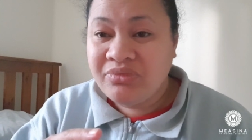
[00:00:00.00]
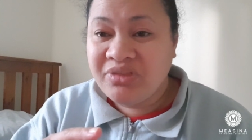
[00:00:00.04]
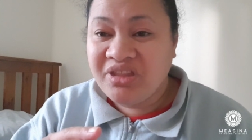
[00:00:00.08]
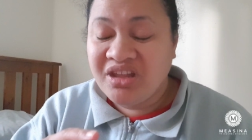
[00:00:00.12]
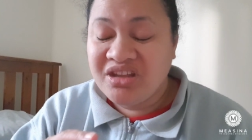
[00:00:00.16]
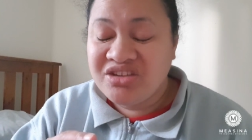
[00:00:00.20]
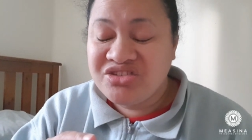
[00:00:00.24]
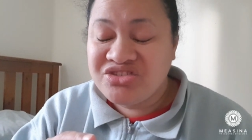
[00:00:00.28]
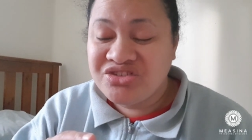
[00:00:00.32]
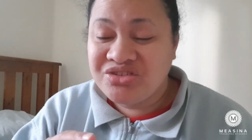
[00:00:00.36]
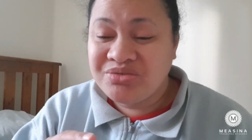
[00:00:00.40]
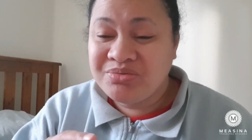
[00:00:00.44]

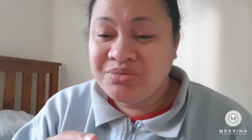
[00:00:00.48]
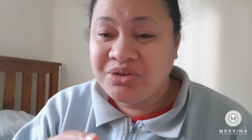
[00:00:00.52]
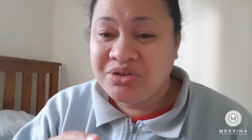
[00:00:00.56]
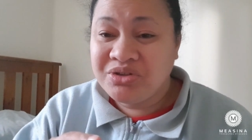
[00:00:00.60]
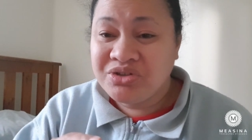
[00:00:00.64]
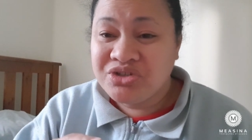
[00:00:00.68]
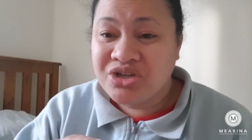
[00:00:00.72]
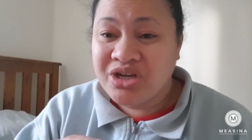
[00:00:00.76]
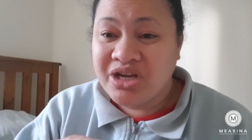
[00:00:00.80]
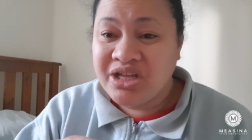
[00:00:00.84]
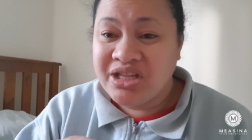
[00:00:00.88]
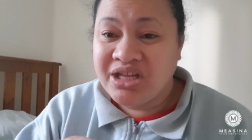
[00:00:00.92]
So I'm going
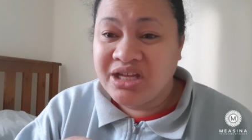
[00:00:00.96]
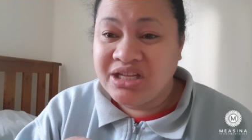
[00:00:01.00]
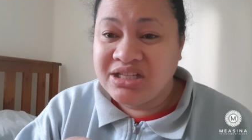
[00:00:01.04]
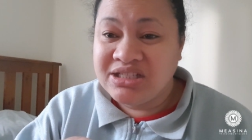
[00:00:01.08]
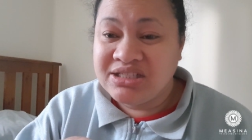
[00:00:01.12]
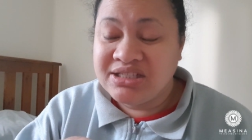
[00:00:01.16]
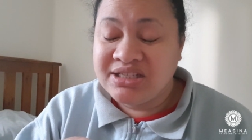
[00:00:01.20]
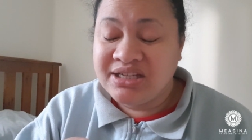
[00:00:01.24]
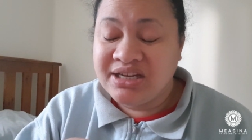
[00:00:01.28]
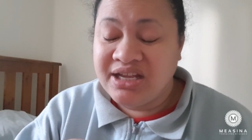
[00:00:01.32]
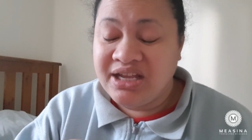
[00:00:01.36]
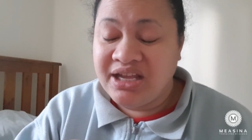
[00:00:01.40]
to try that
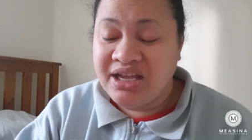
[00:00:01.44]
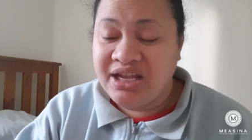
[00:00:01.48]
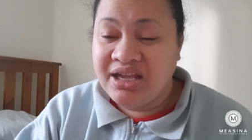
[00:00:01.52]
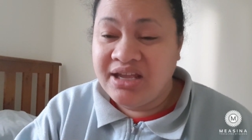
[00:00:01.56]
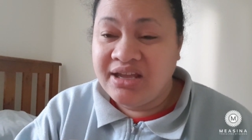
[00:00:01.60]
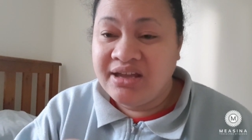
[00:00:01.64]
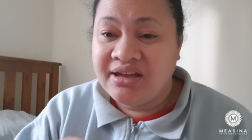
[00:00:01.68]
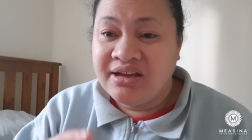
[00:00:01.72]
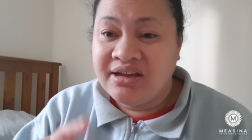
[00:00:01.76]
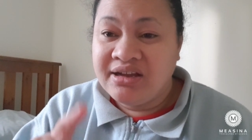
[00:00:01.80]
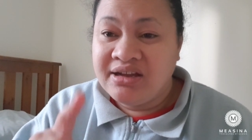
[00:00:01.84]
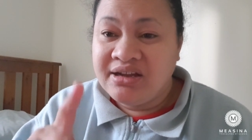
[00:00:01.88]
today.
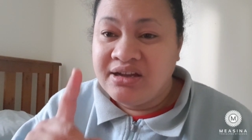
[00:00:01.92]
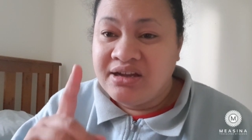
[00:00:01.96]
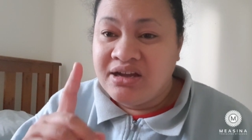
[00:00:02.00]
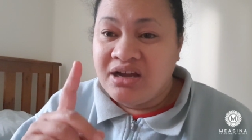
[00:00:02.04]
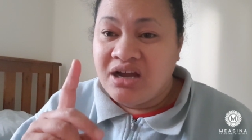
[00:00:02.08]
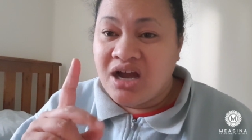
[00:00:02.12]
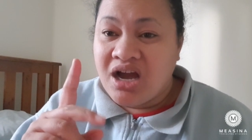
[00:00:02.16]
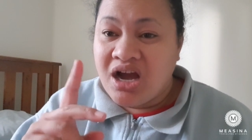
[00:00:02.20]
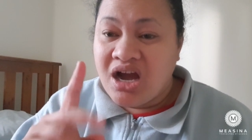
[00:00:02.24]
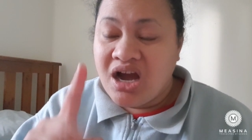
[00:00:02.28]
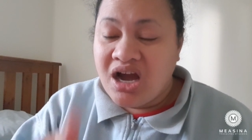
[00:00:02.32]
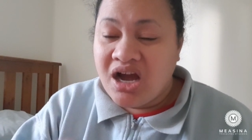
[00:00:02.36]

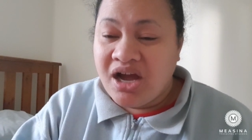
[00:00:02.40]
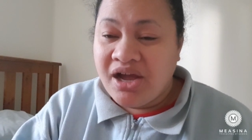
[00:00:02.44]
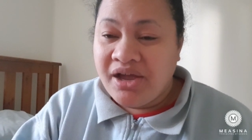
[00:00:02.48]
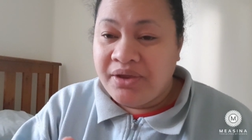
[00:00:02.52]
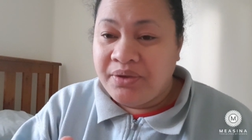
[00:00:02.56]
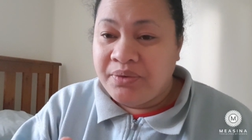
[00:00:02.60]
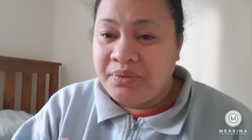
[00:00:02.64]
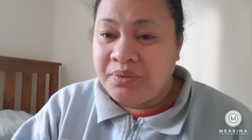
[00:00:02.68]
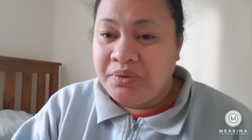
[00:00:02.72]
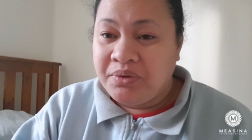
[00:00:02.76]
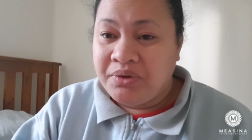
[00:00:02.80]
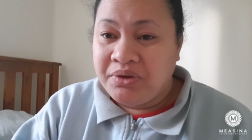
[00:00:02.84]
I
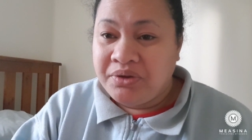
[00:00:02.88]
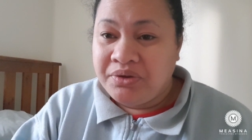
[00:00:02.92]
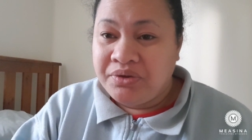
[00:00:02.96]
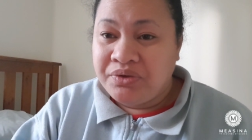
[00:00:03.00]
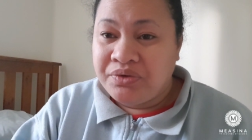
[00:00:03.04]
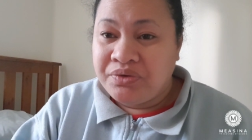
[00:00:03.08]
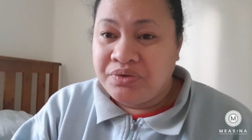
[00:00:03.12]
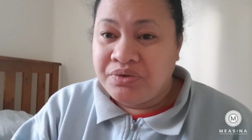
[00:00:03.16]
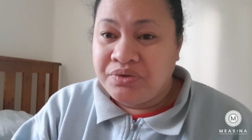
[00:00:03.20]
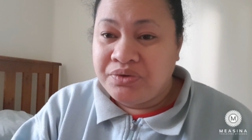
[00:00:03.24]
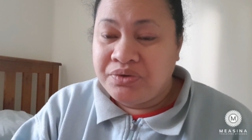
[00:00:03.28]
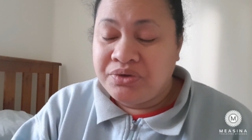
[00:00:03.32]

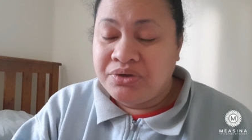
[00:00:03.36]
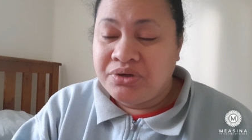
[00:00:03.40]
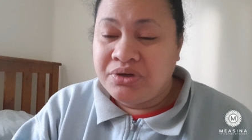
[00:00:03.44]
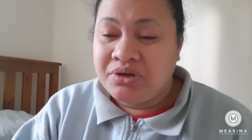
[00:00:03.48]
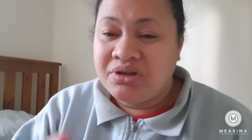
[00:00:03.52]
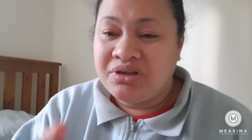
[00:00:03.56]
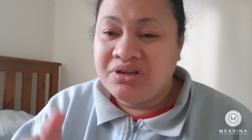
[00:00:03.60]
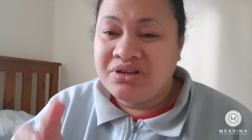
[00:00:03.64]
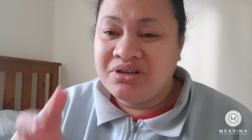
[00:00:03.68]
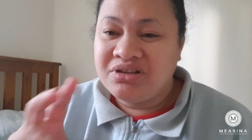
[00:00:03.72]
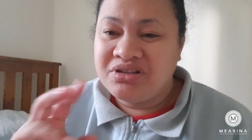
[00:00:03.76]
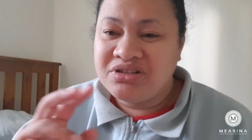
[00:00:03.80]
will
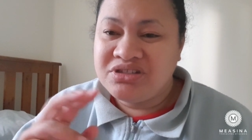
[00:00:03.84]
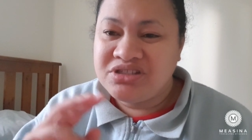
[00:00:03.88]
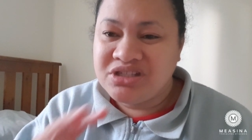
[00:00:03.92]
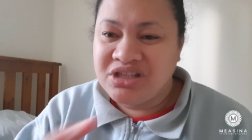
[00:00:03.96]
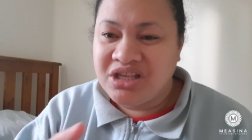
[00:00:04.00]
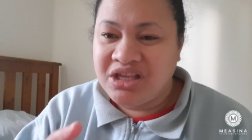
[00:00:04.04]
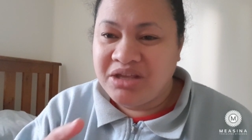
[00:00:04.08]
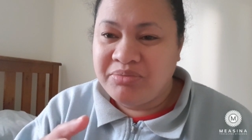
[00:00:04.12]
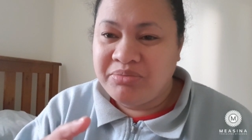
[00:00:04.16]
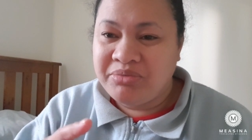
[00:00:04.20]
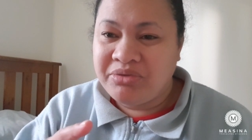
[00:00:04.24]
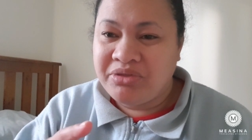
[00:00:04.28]

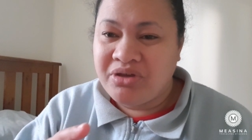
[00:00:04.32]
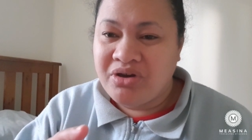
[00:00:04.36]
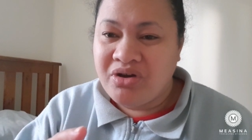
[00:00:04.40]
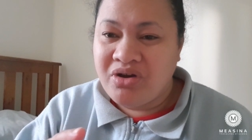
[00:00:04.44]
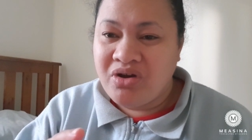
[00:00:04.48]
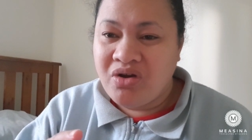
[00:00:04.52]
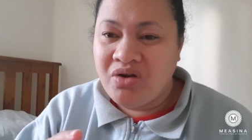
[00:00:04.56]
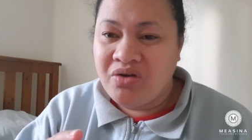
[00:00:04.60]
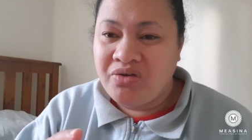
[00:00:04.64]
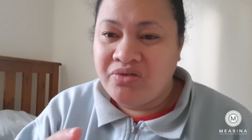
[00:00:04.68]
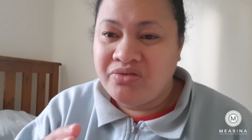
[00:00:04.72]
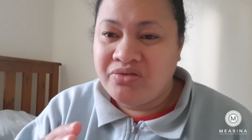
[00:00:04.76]
skip the
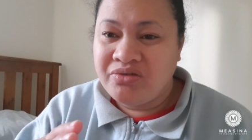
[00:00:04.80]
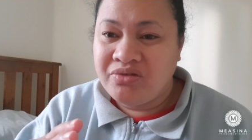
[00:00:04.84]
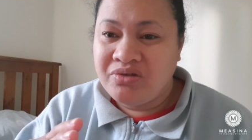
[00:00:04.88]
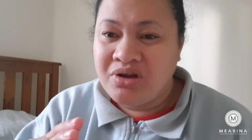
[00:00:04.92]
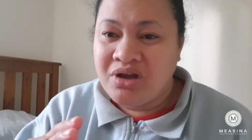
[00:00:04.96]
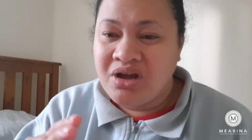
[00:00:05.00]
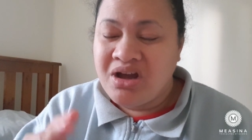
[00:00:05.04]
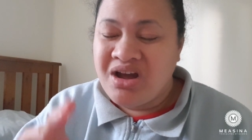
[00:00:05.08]
whole